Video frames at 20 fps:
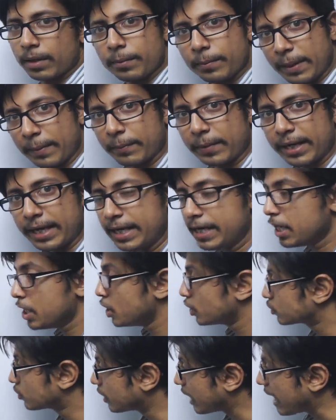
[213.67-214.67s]
a double membrane
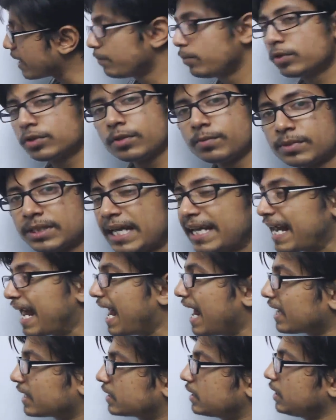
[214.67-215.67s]
so ribosomes
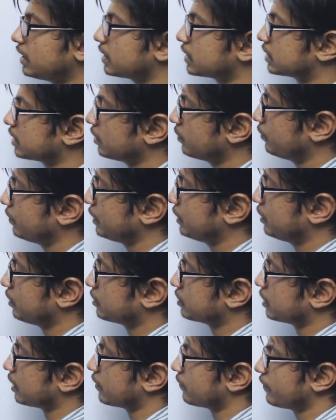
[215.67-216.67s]
are attached with
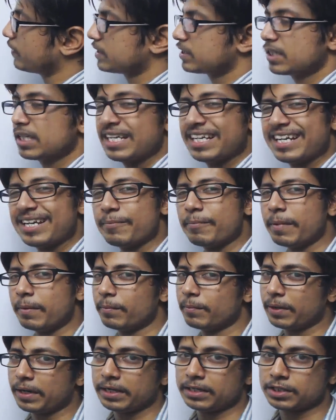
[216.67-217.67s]
those surface
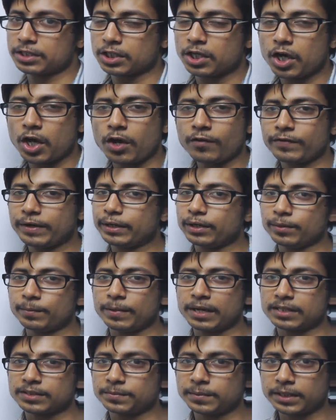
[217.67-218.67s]
membranes of
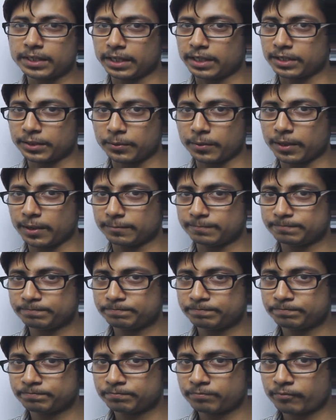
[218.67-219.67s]
endoplasmic reticulum
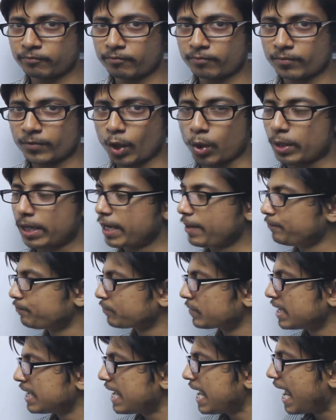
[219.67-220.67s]
okay
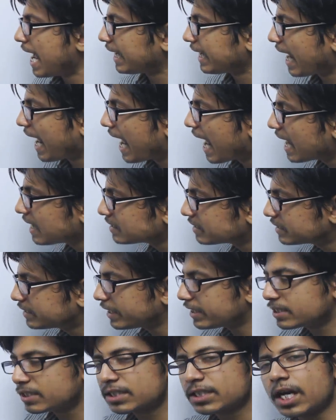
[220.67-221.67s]
and as
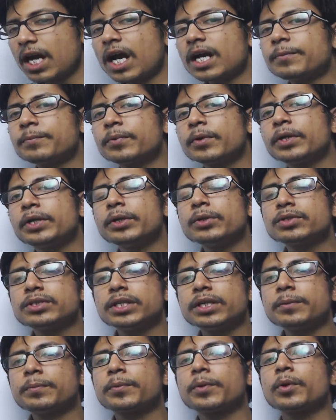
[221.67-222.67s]
they start
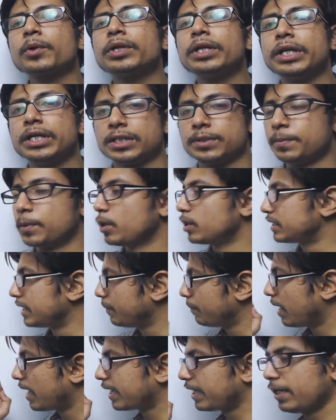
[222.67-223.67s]
producing proteins
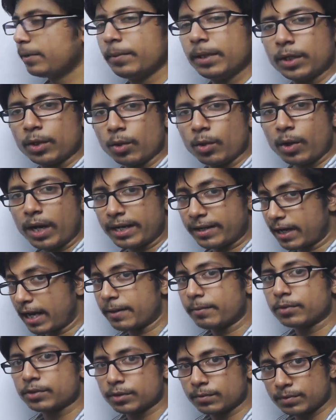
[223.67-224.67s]
because mRNA will go and
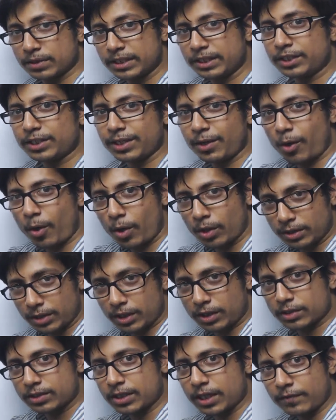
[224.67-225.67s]
ribosomes sit
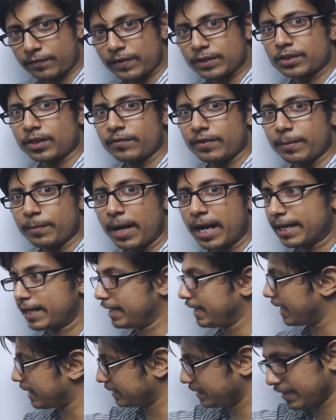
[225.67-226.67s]
on the surface of
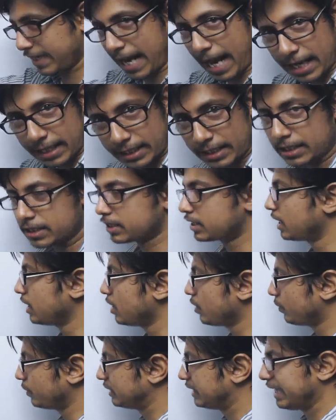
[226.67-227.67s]
mRNA and then attached
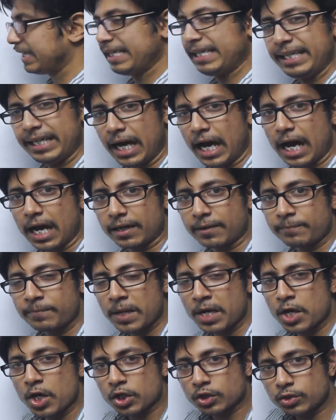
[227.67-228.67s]
with the ER
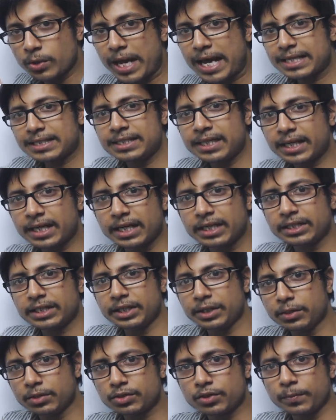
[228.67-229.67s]
so as they
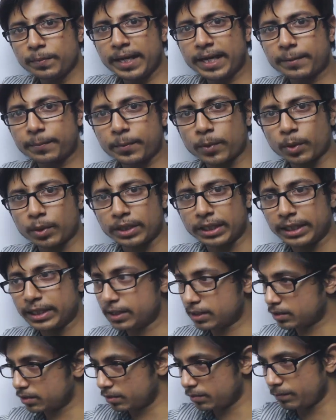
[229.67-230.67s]
continues to make
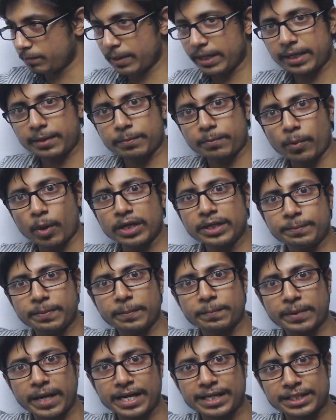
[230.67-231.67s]
proteins, make
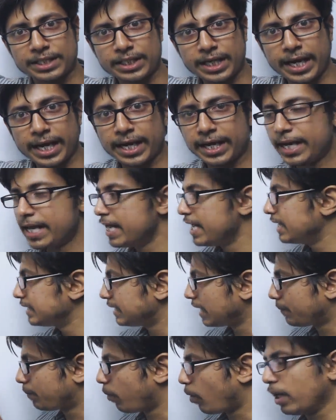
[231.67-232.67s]
polypeptide chain,
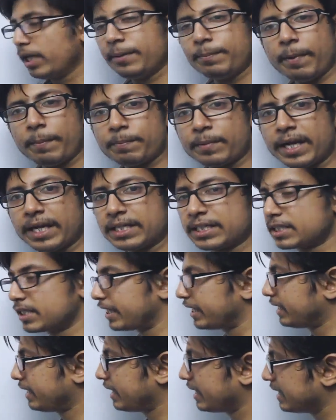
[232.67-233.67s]
that polypeptide
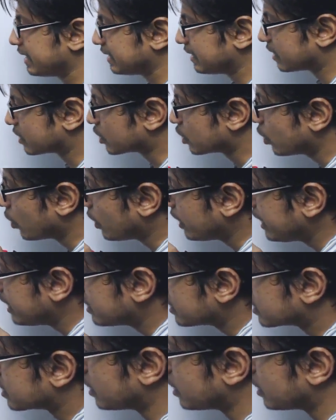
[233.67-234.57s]
chain they slowly